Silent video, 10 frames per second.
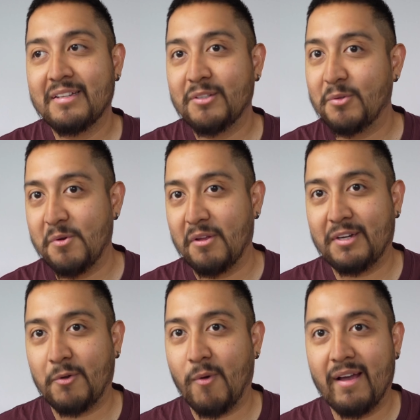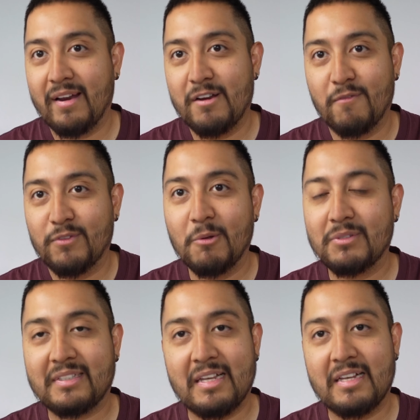do not require any of those
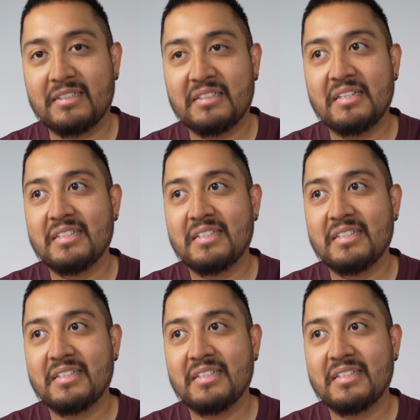things,